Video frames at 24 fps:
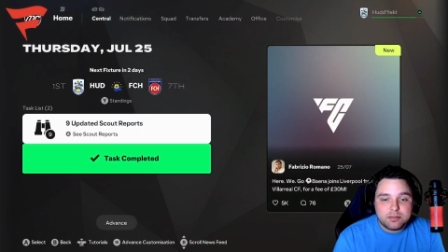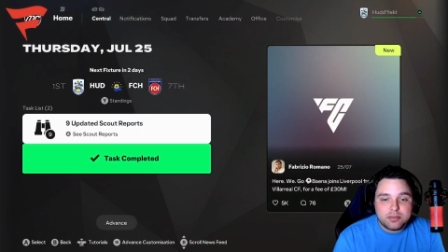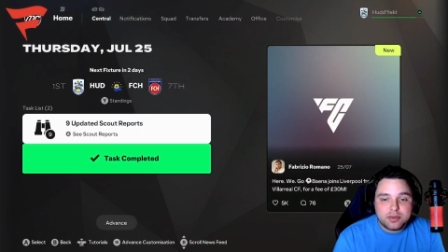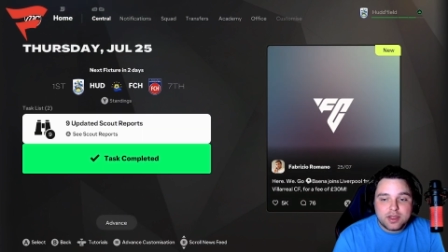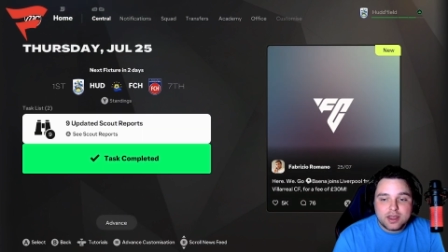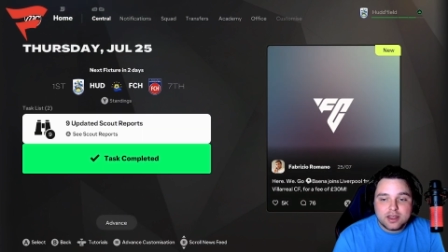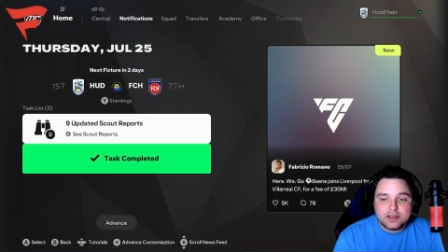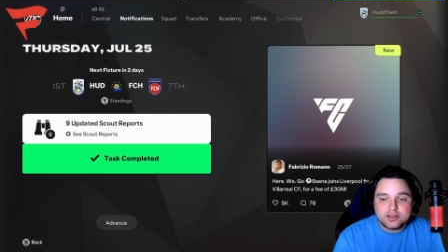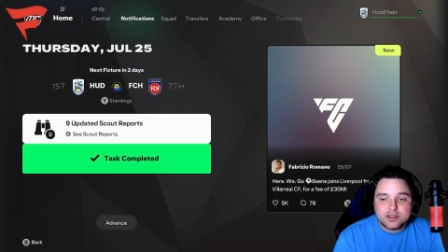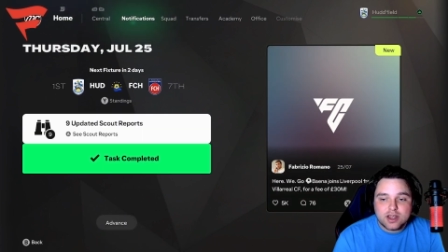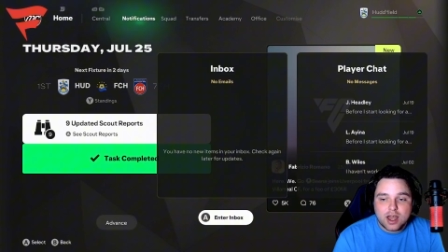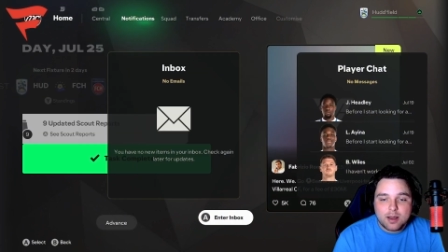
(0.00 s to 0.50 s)

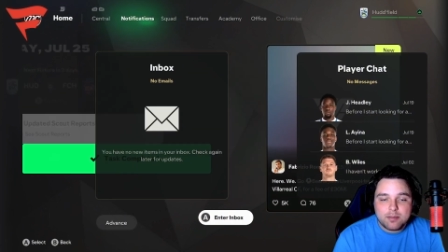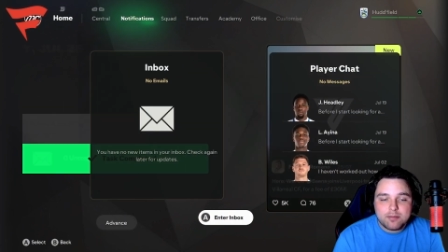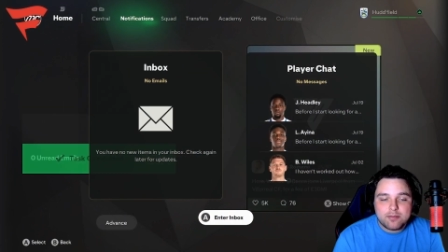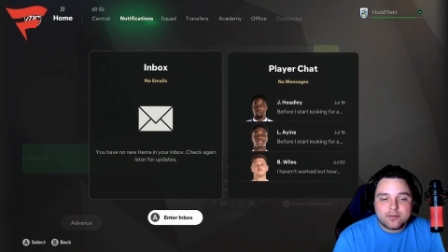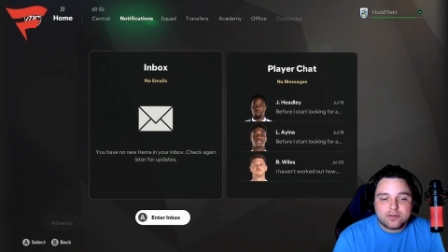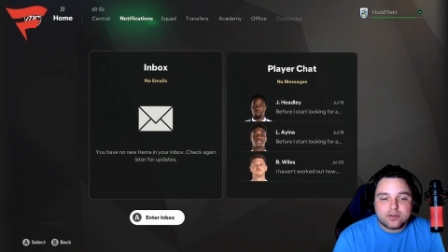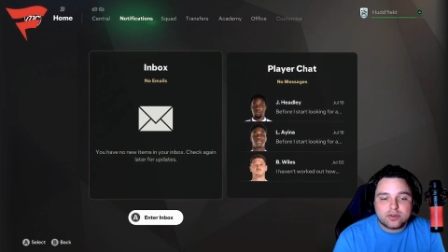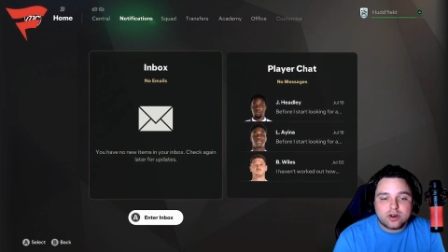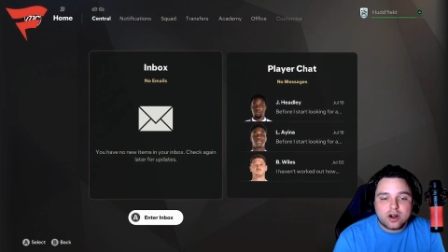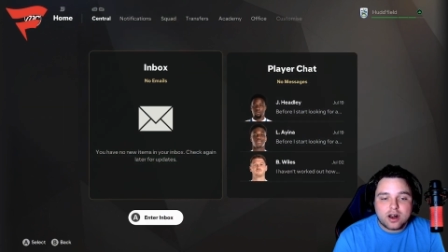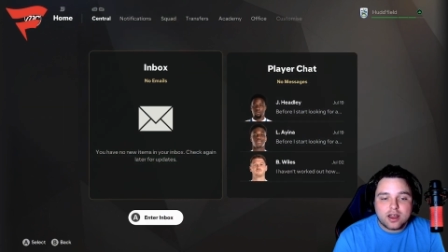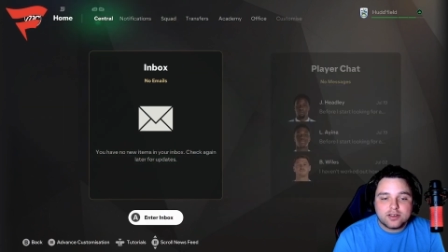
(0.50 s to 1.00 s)
things up
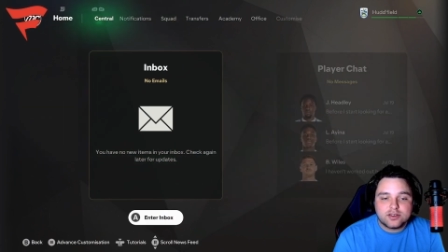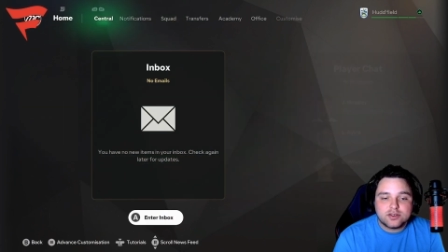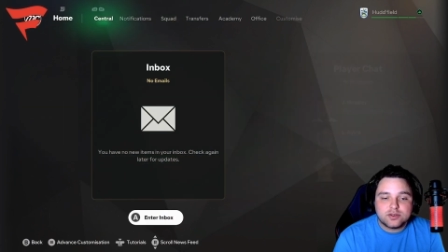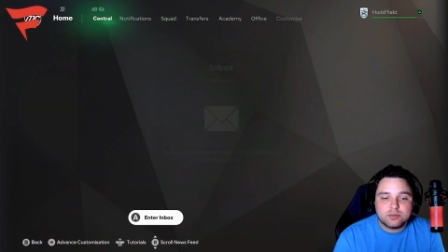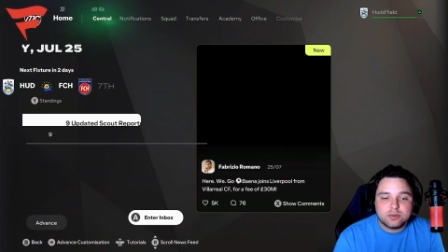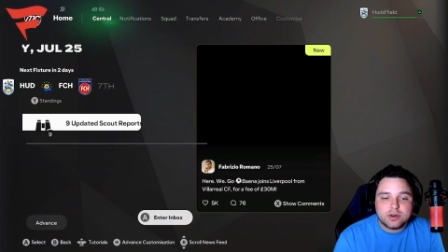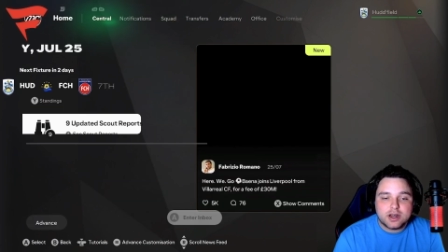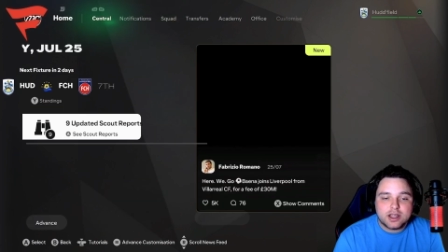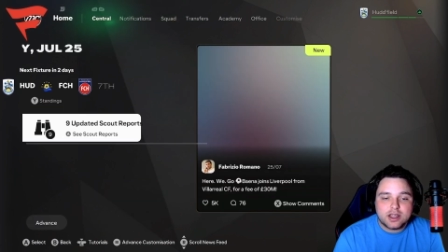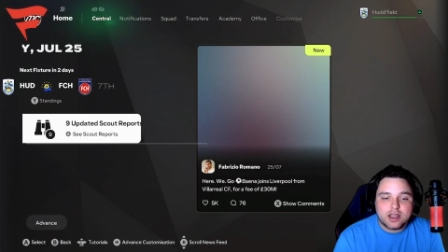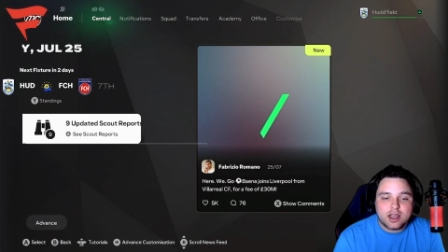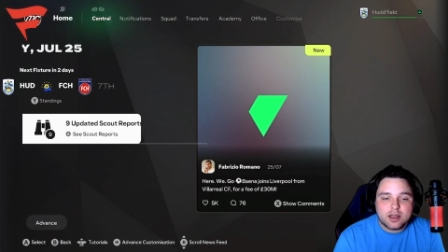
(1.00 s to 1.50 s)
for us
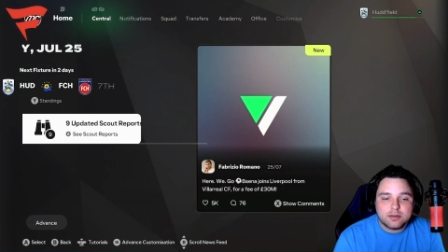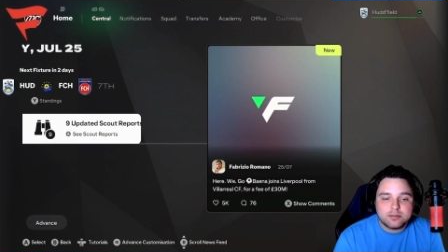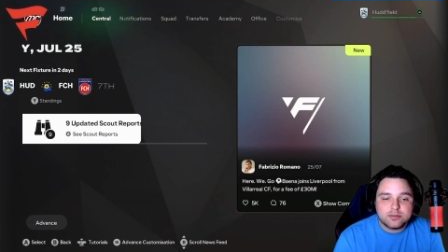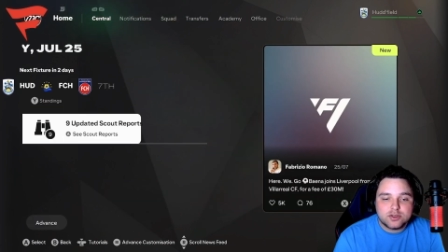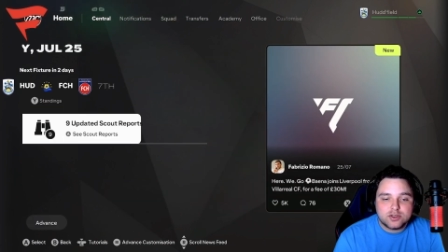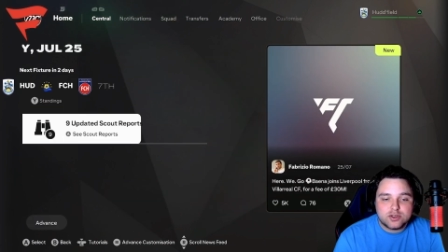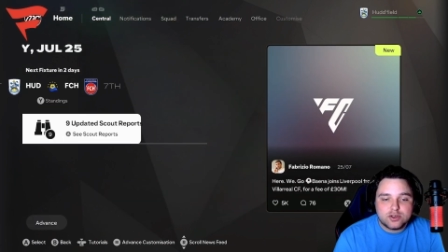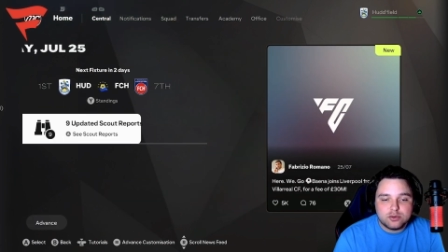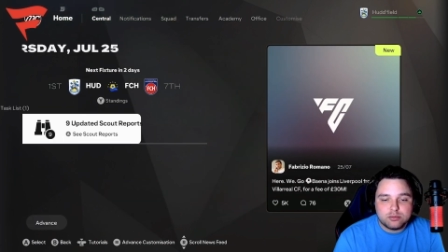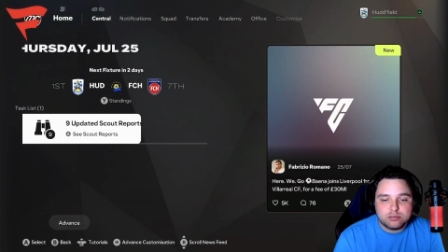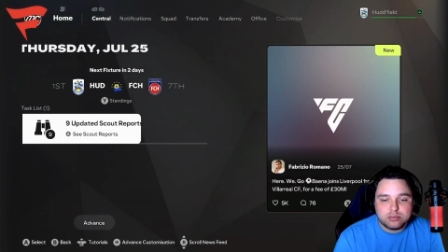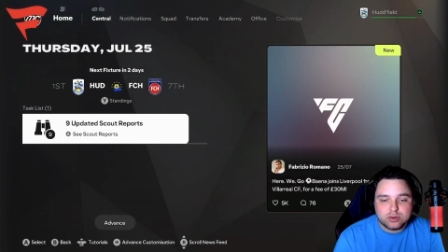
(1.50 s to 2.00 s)
when it comes
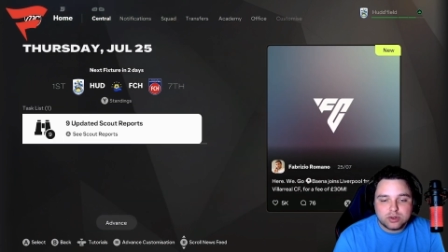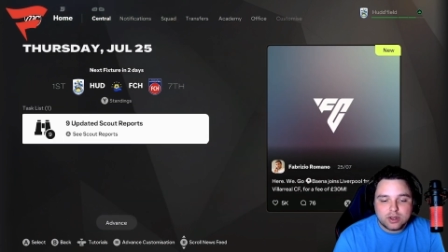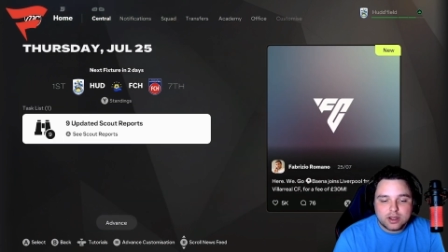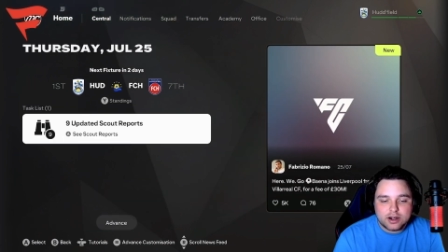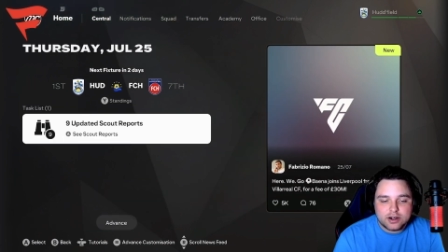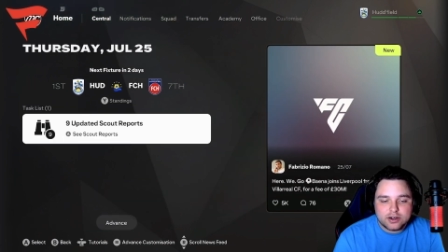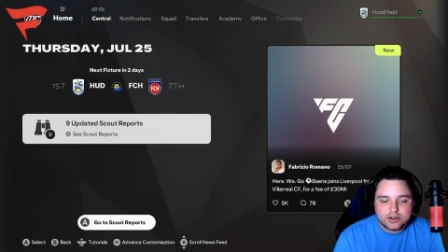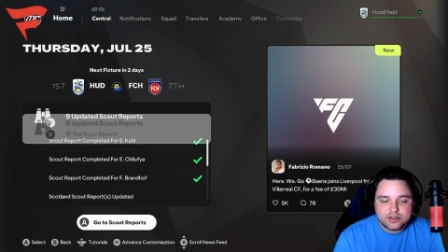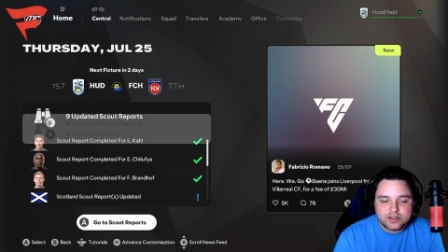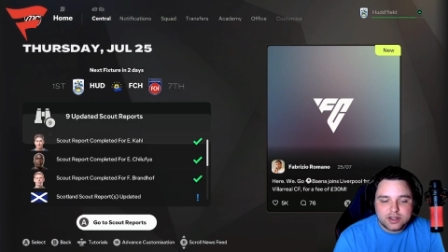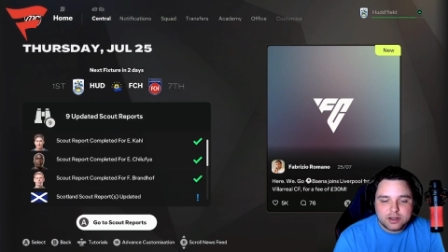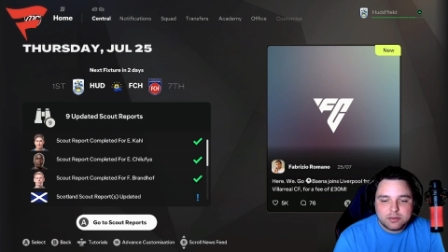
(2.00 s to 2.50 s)
to
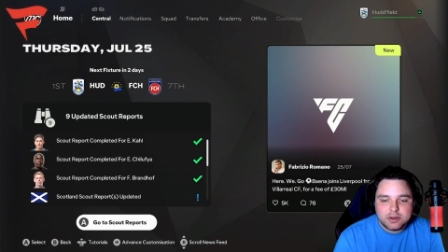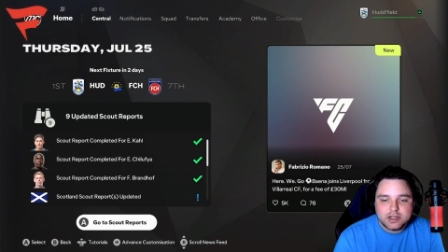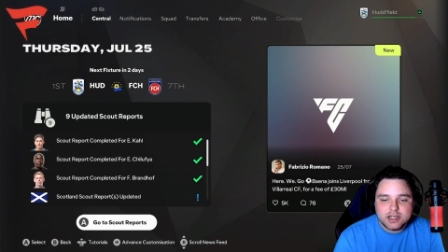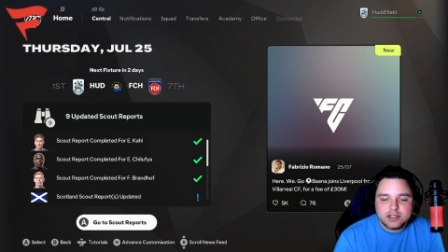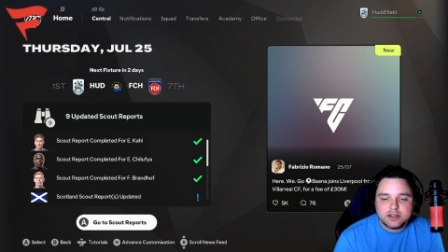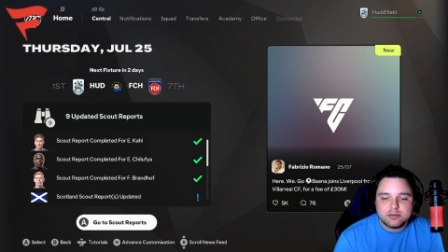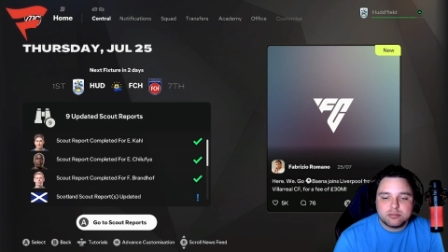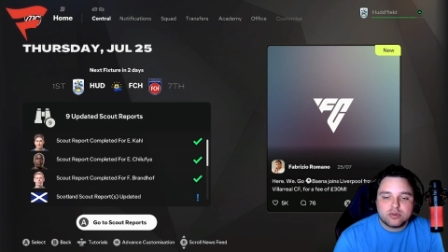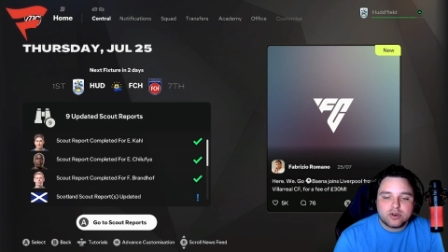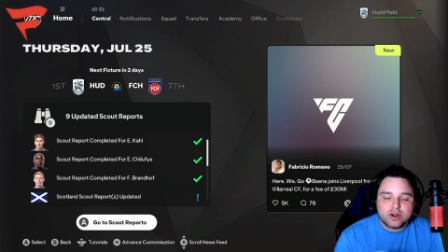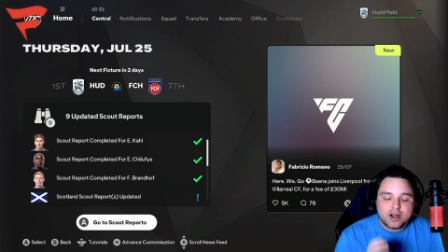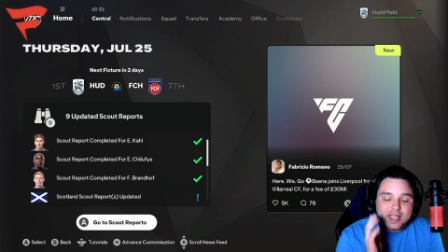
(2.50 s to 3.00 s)
players that we need
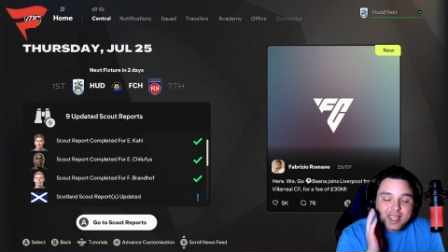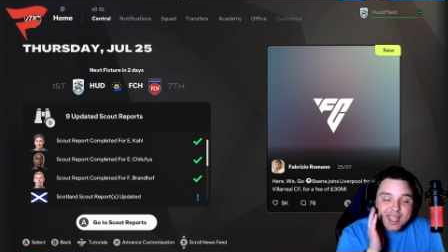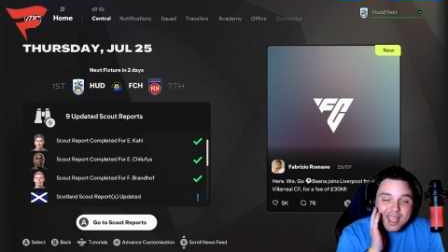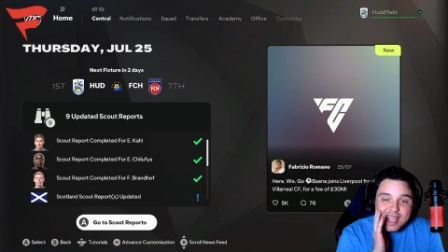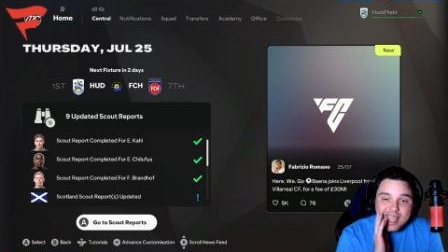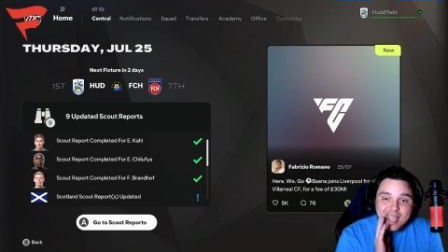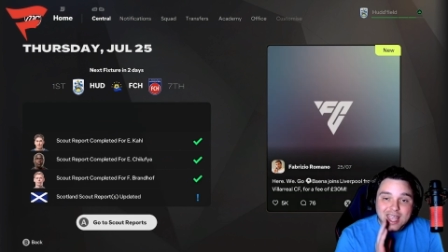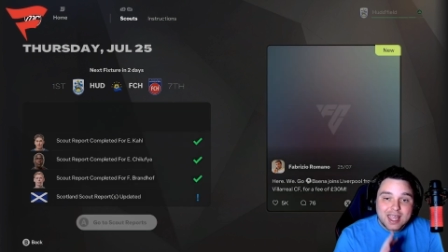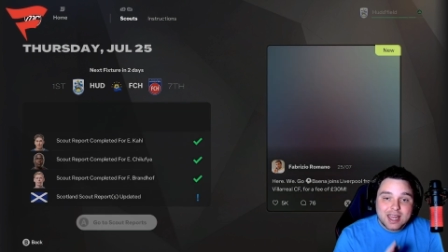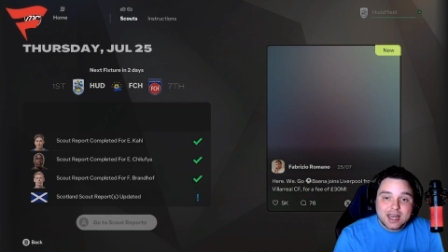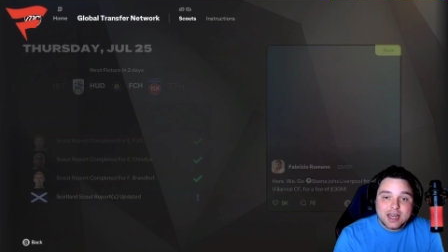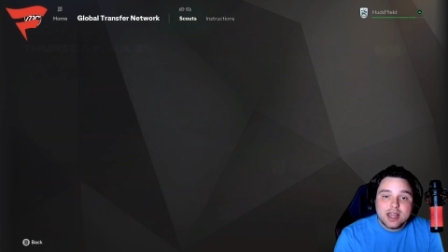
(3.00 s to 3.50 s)
to bring
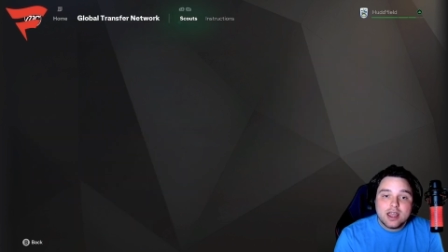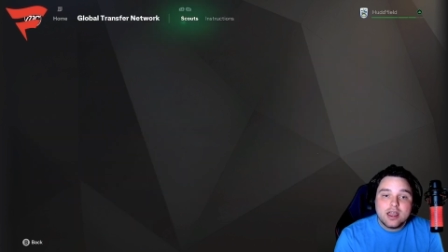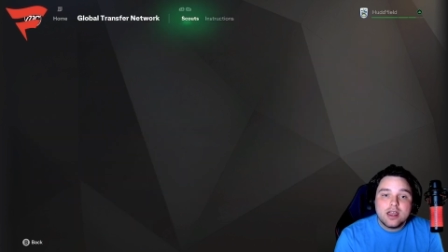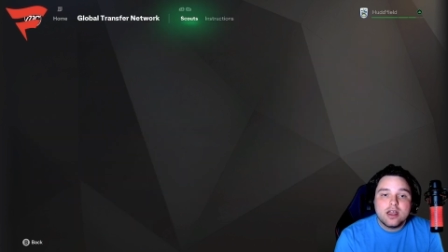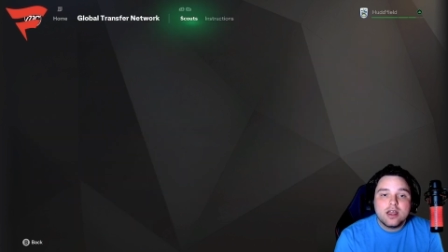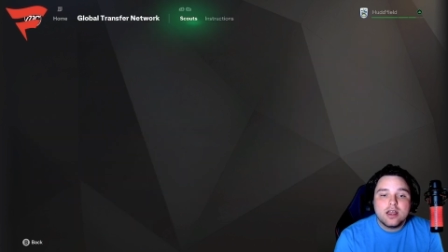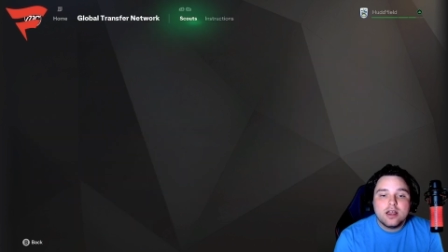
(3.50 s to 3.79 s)
in.